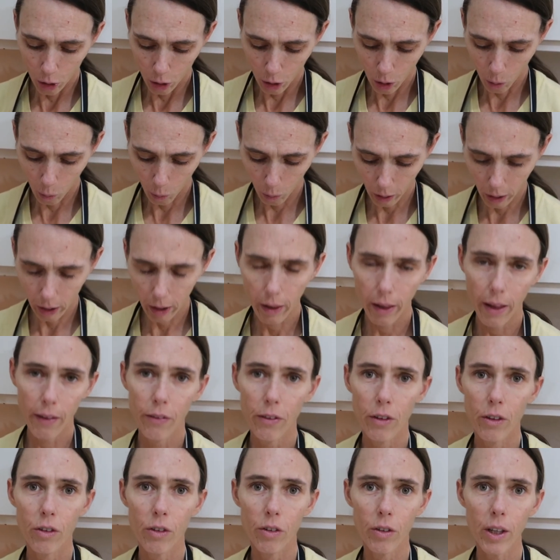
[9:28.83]
So we're going to let
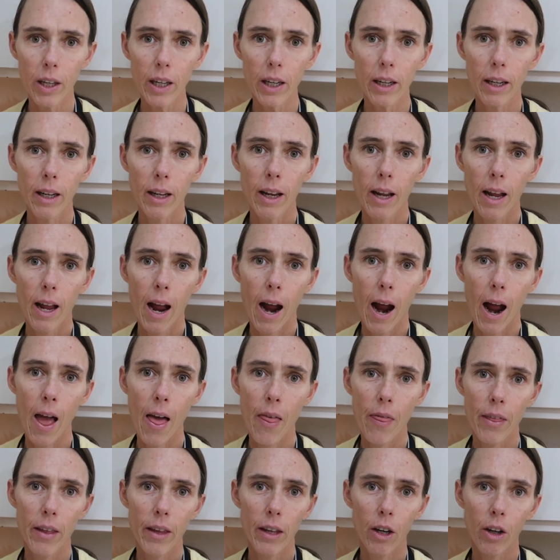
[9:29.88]
this sit,
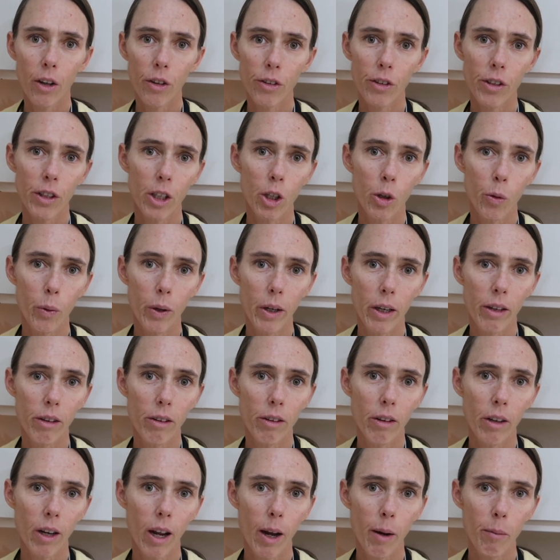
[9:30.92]
and then I'll see you when
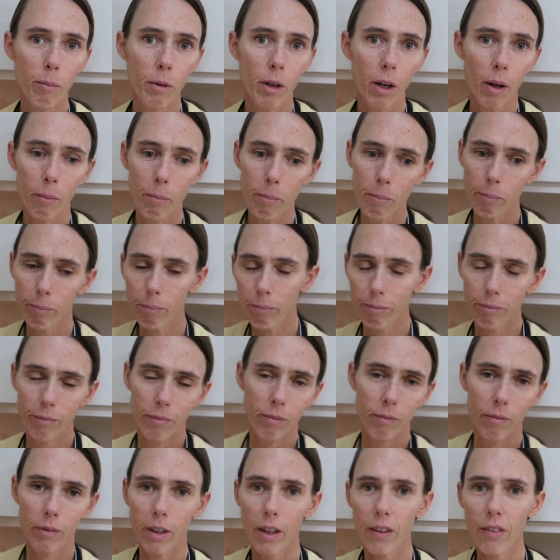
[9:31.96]
it's time to
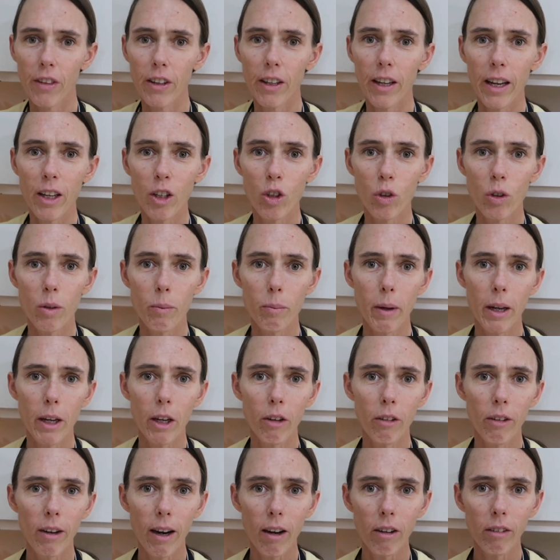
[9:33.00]
get the ice cream
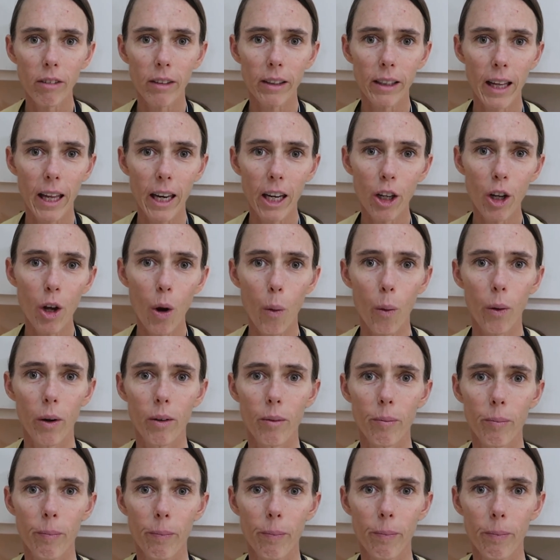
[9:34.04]
maker out and get it
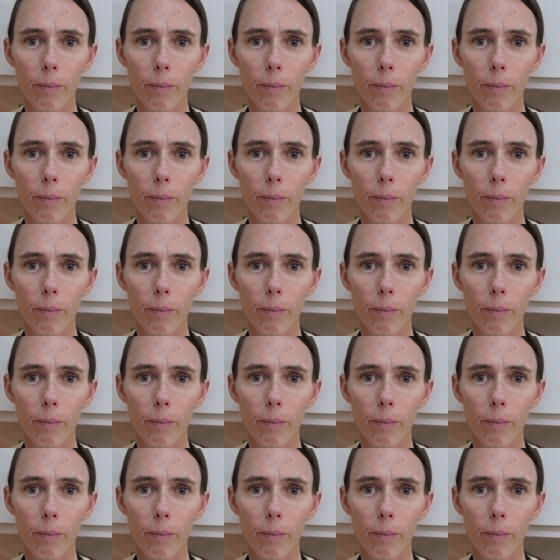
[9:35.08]
going.